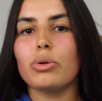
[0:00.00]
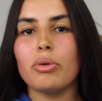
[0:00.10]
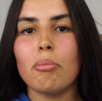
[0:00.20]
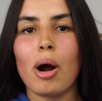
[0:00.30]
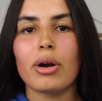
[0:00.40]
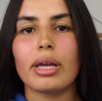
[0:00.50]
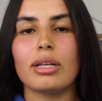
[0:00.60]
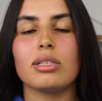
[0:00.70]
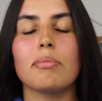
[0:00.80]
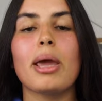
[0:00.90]
or the
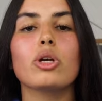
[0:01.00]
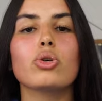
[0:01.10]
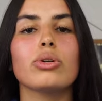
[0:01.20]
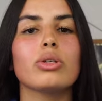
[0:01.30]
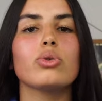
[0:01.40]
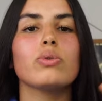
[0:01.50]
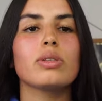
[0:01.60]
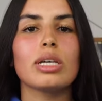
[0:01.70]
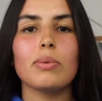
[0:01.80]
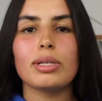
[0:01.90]
markets, make sure that you
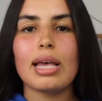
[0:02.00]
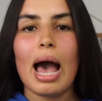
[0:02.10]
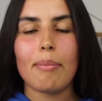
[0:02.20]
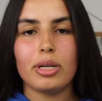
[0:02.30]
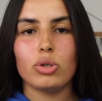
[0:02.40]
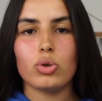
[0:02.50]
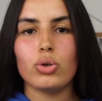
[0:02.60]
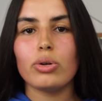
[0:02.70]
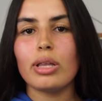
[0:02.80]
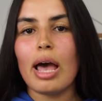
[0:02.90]
see what's happening
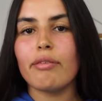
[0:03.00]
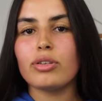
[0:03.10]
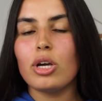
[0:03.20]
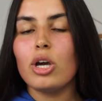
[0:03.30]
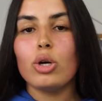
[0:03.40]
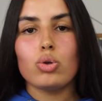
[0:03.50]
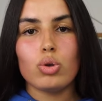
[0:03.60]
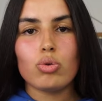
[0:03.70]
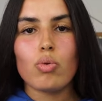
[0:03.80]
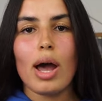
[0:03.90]
to your left,
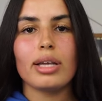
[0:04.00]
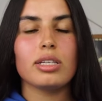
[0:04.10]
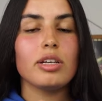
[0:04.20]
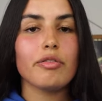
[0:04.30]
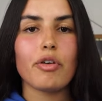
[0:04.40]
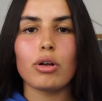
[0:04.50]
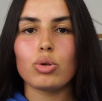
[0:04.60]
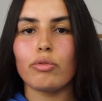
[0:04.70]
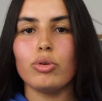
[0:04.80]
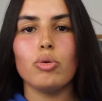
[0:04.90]
to your right, in
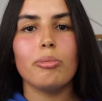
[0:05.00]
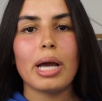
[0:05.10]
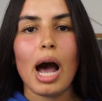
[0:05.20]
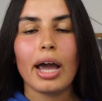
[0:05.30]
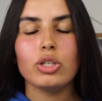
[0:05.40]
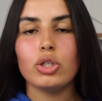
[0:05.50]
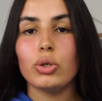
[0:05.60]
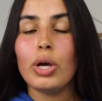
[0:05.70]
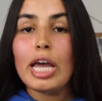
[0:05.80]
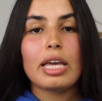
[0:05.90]
front of you, behind
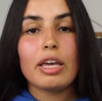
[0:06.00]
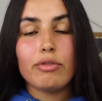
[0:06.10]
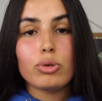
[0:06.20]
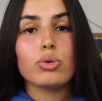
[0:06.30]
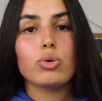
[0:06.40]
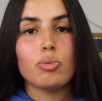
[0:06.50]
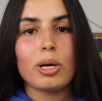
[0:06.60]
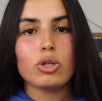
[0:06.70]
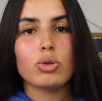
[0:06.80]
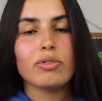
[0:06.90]
you. If you're
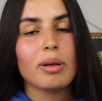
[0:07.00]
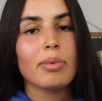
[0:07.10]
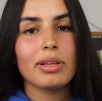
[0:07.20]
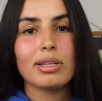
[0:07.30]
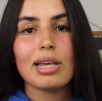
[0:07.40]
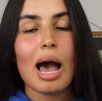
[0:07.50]
suspicious of something that's